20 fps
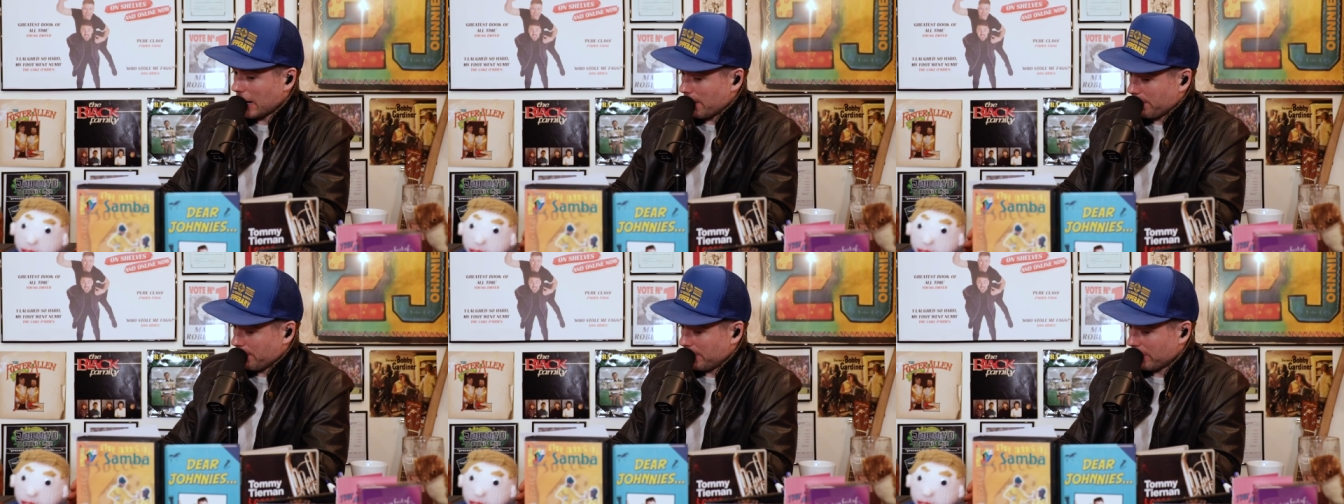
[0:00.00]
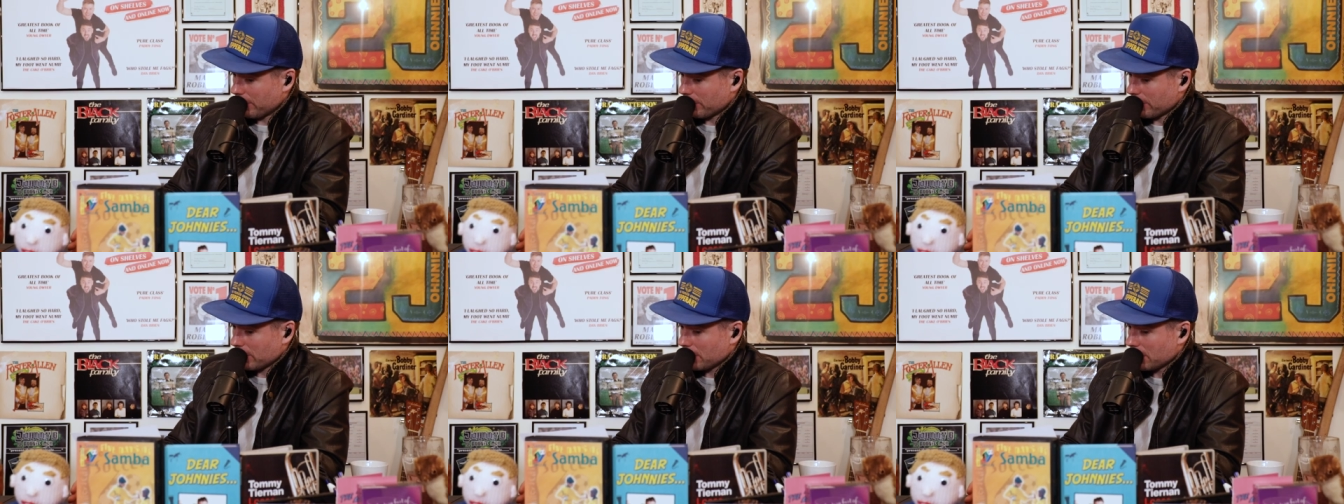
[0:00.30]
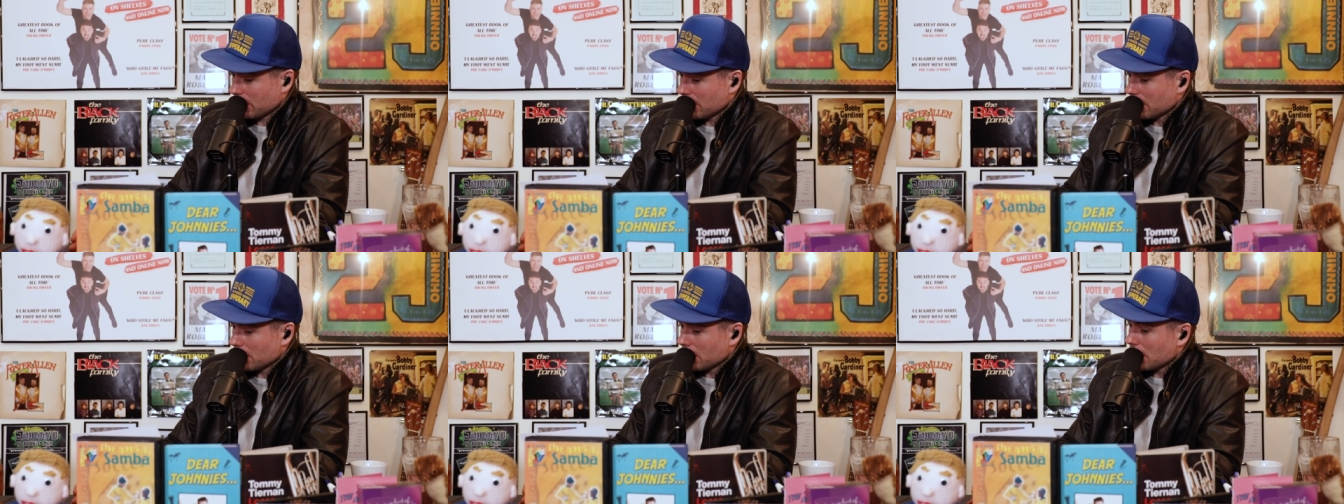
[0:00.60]
help him out,
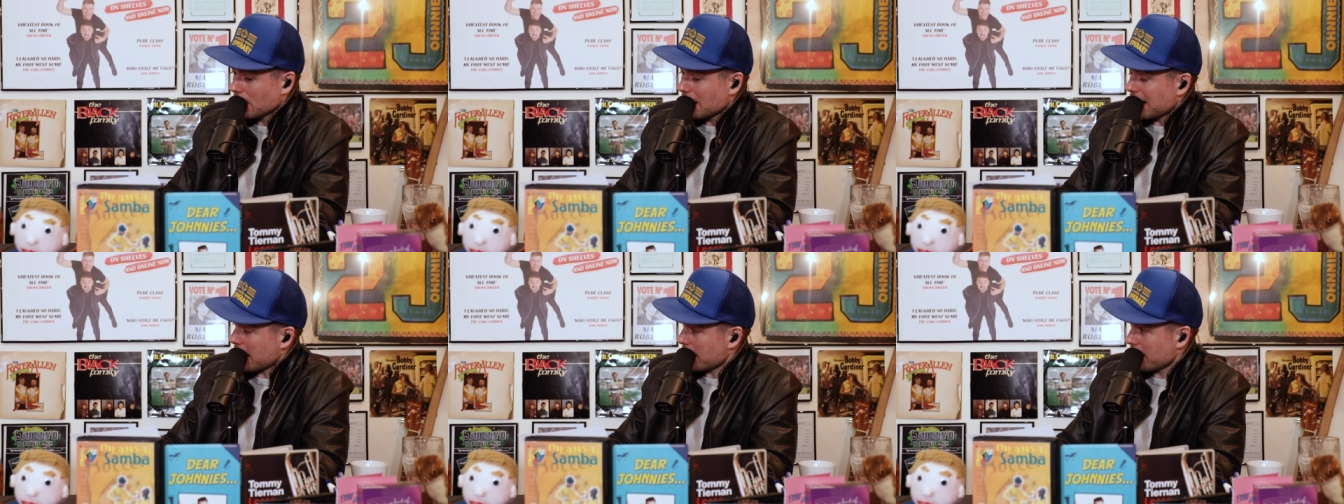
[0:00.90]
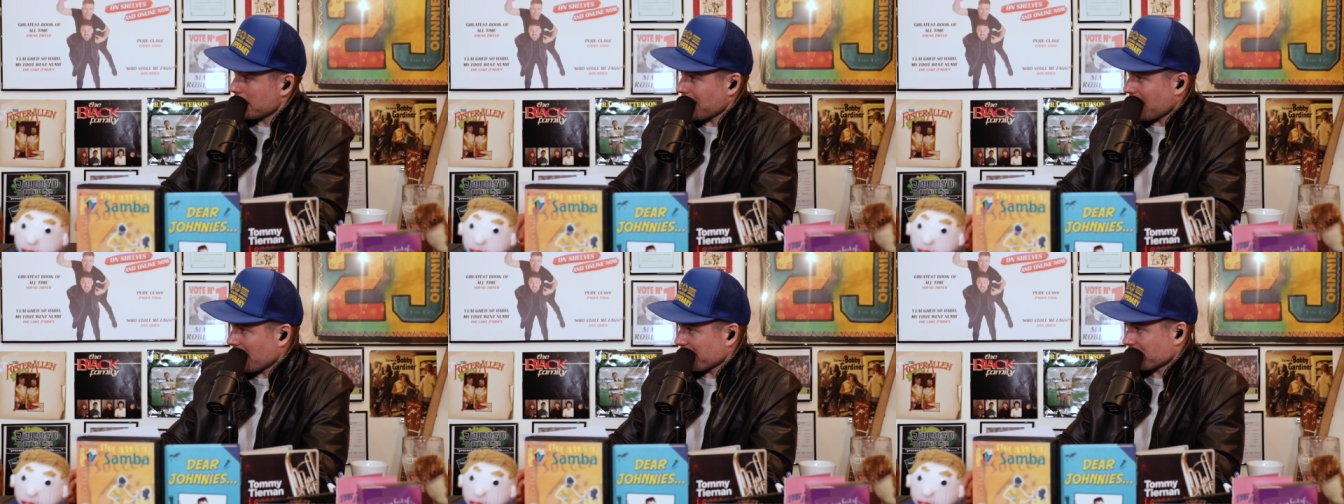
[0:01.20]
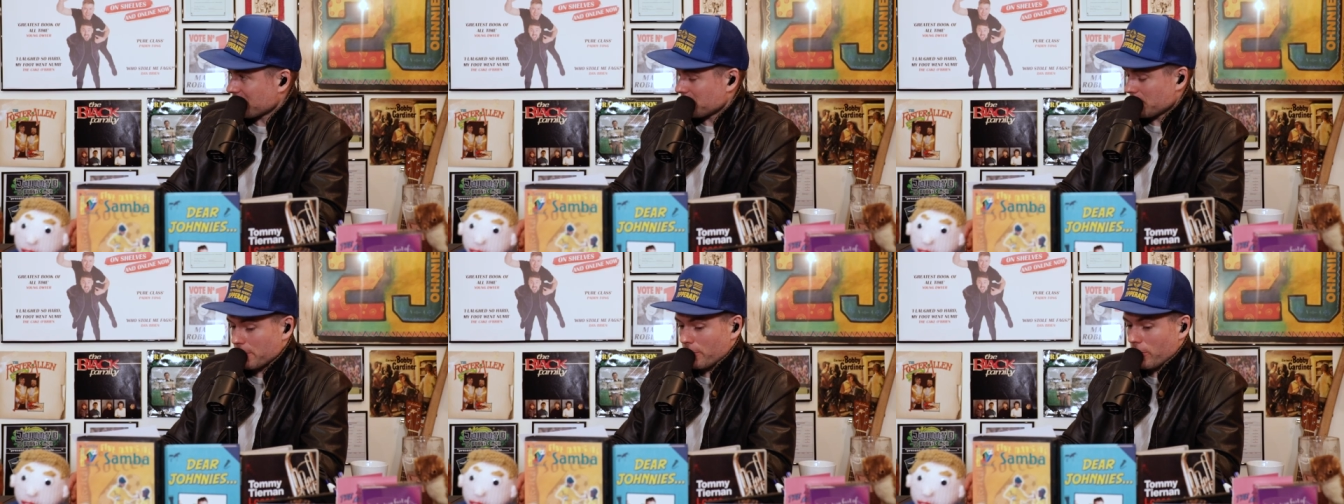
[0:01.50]
and he
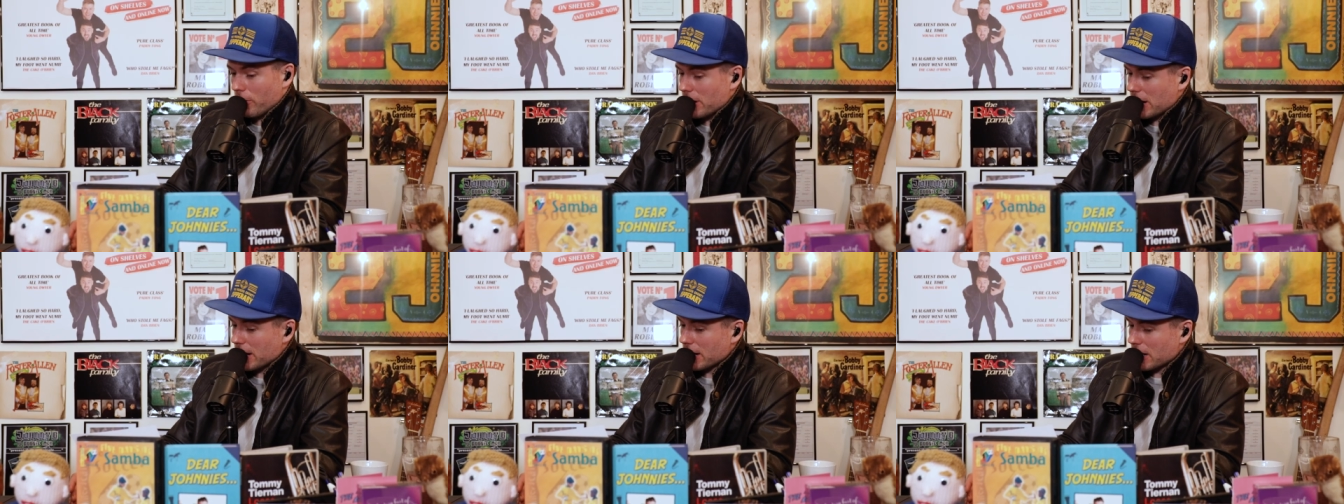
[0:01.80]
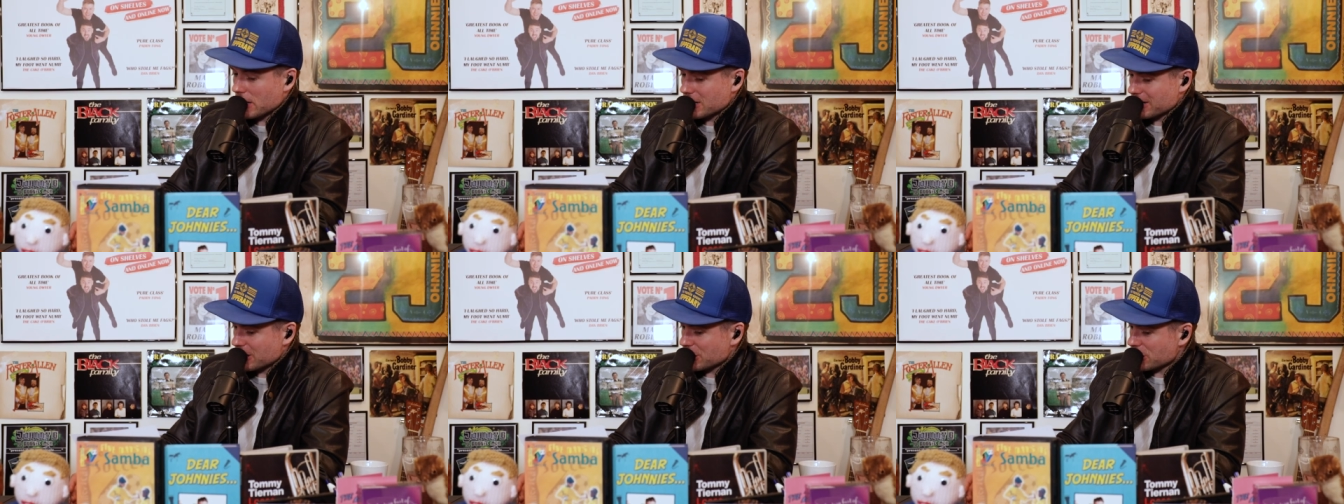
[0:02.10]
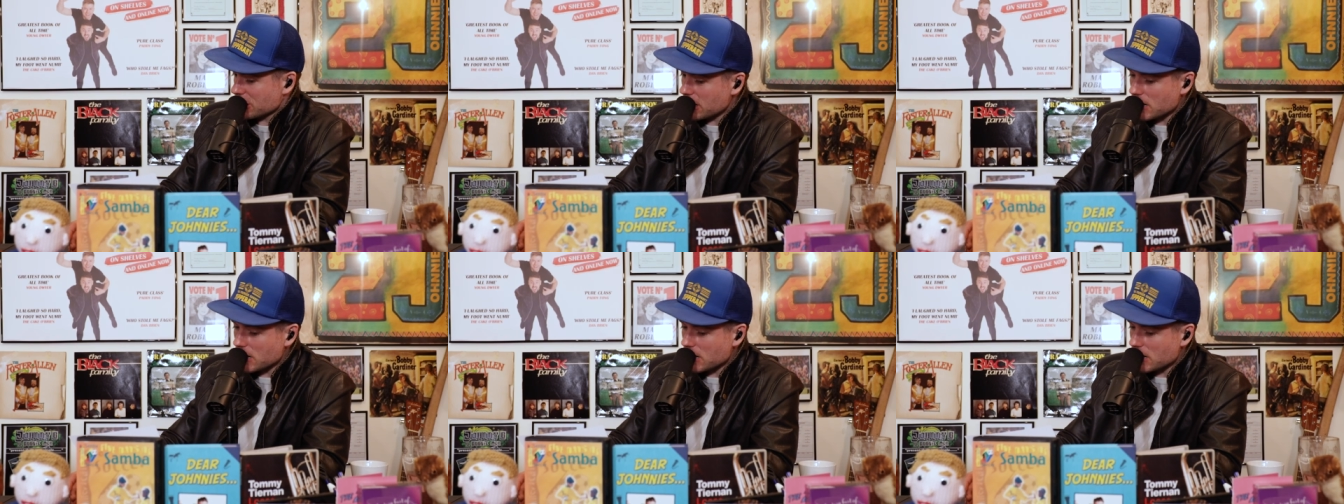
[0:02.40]
offered me money, and I said,